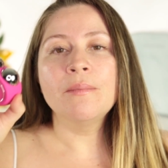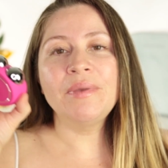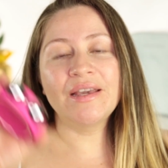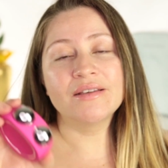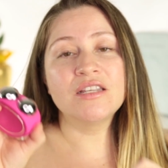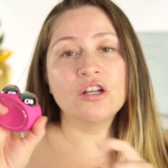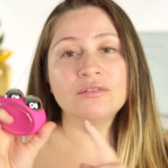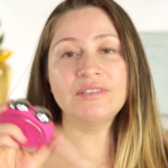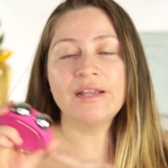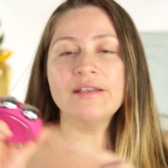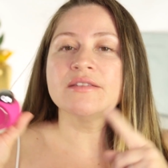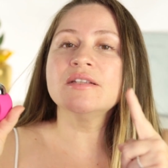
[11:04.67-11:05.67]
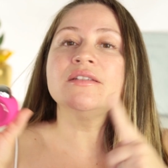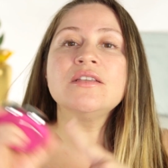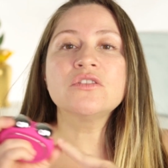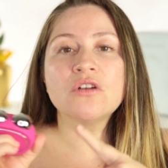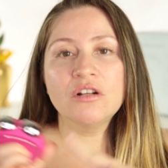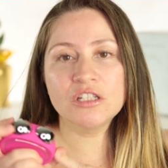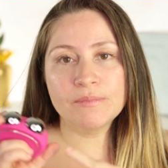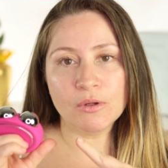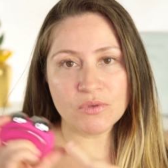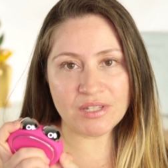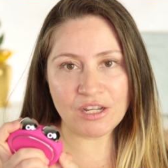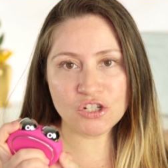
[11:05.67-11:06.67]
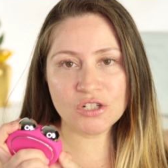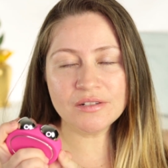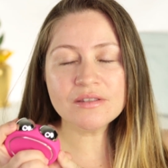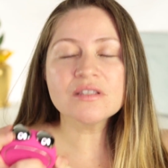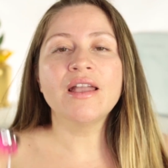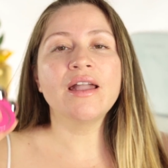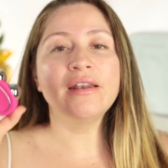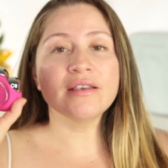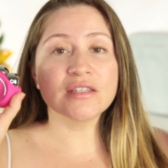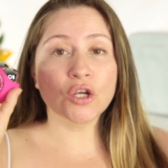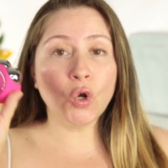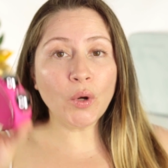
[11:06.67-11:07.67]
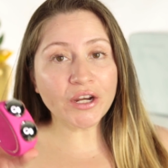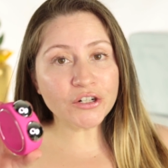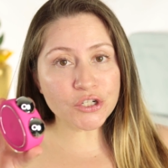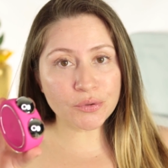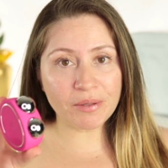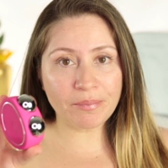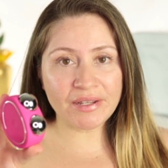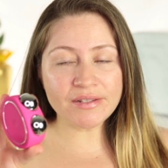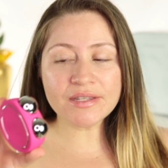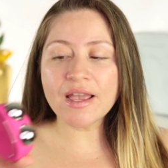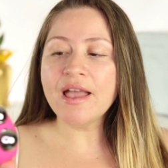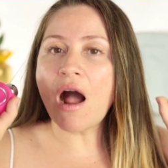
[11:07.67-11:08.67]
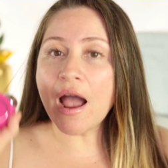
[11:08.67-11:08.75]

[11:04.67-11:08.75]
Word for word: because it contains the T-sonic pulsations and is a quicker treatment.